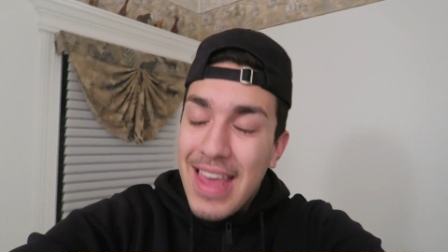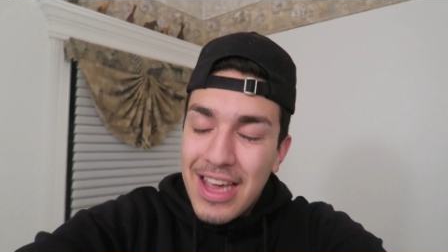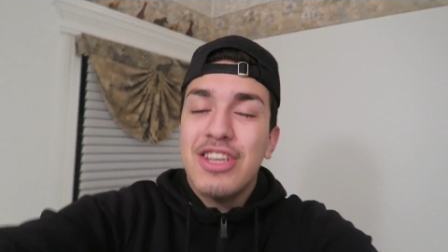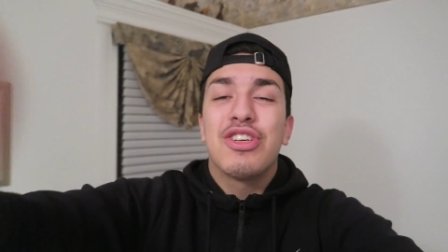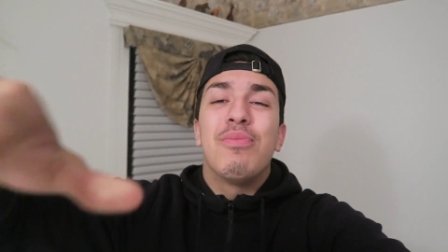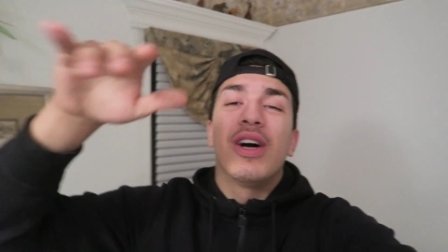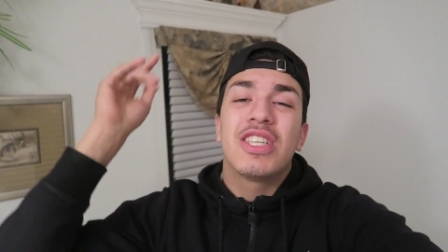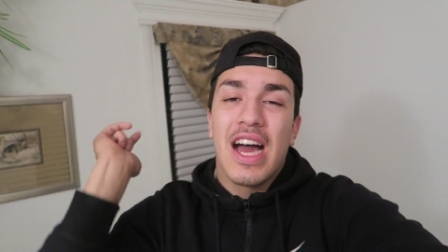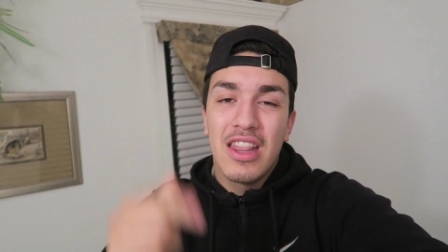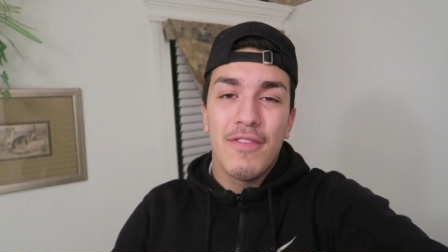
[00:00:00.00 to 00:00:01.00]
Thank you so
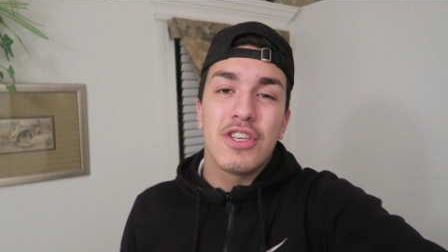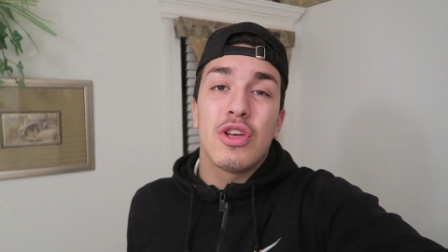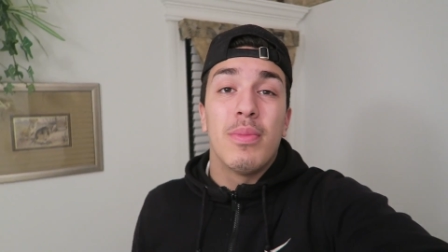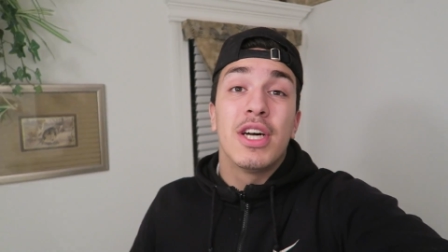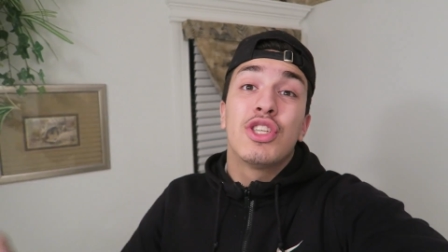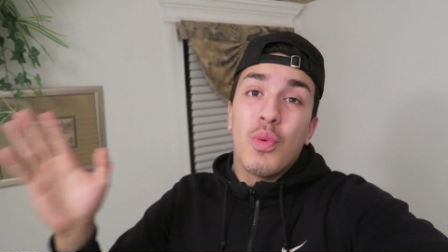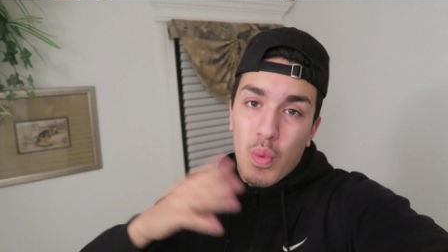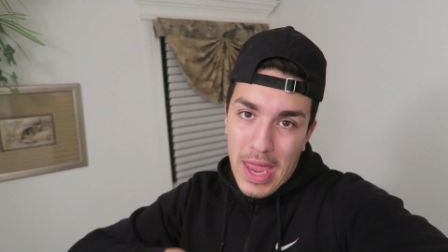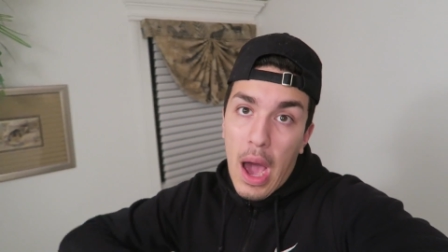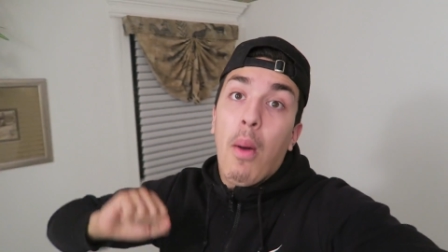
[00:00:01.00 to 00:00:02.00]
much. I love you so much.
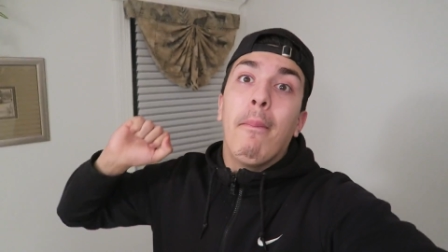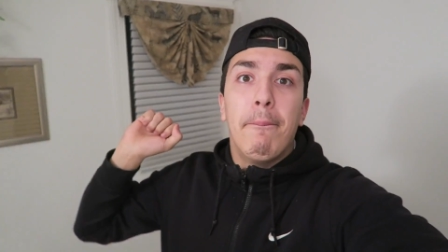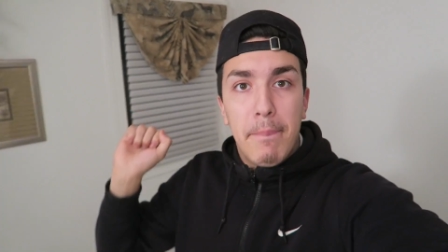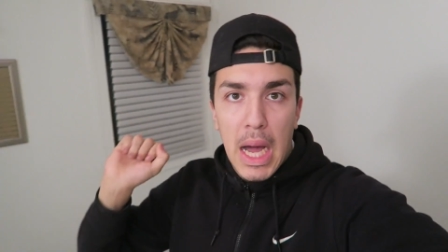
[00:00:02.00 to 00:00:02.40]
We out.